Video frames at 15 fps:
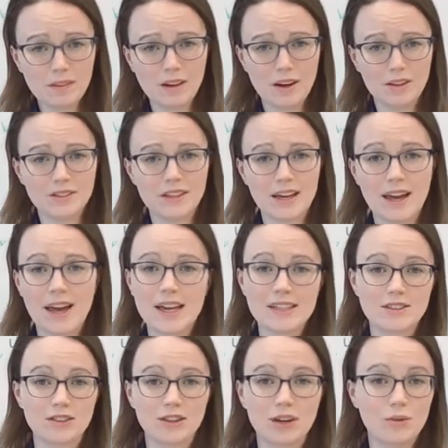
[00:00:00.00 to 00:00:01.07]
I'll say, hey,
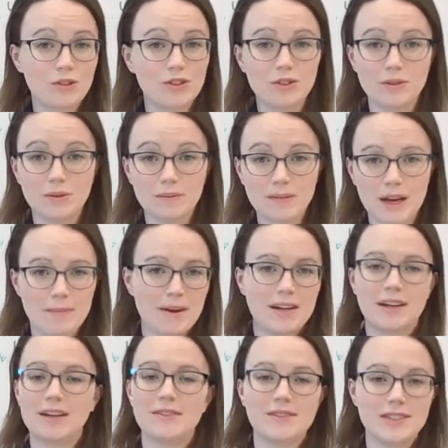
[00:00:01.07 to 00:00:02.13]
it's a low 2. I might
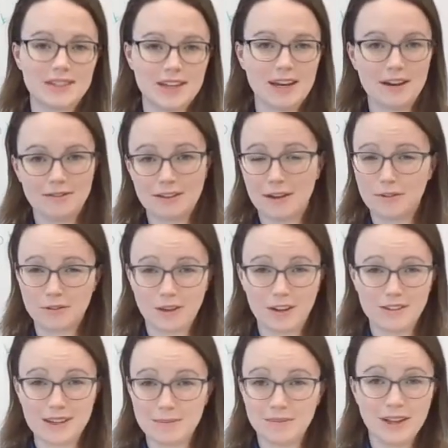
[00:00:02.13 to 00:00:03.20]
not even say F natural.
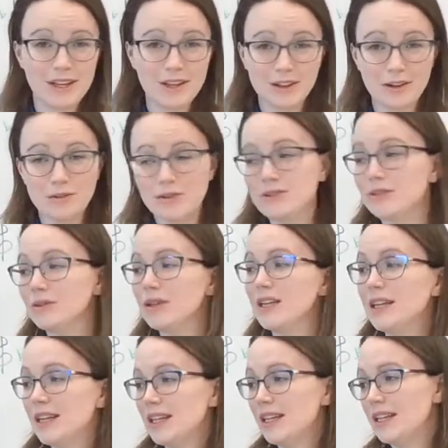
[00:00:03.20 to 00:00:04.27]
I'll say, play a low 2.
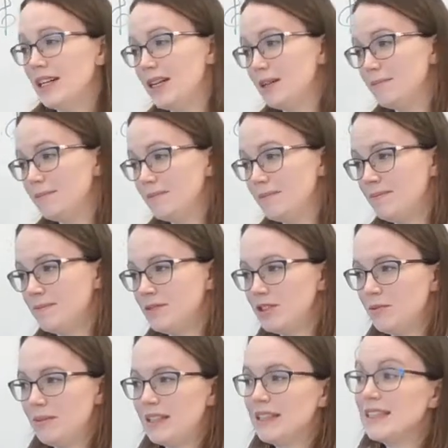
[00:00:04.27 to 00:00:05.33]
So
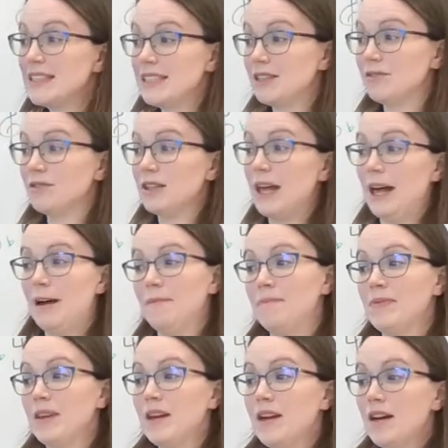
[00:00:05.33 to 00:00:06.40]
be listening for that.
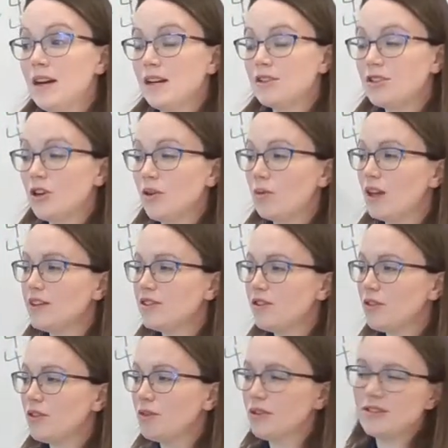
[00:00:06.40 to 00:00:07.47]
So let's
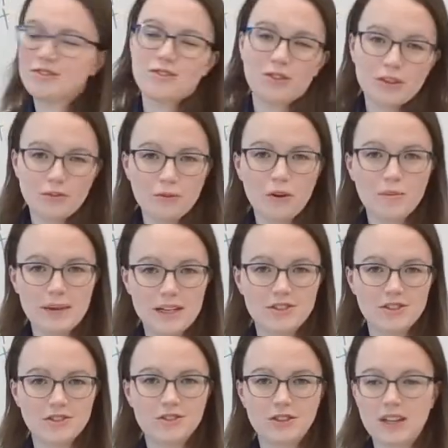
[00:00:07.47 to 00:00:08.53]
go through, this is only 4
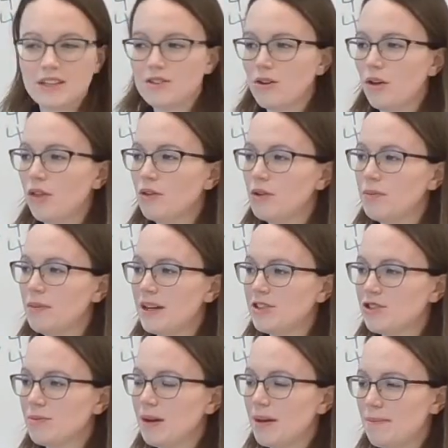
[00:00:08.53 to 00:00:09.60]
measures, so let's go through
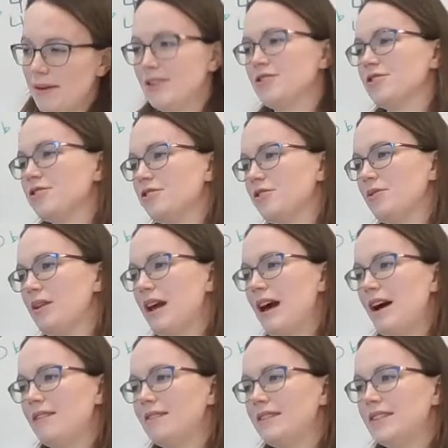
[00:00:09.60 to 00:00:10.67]
measure by measure. So we have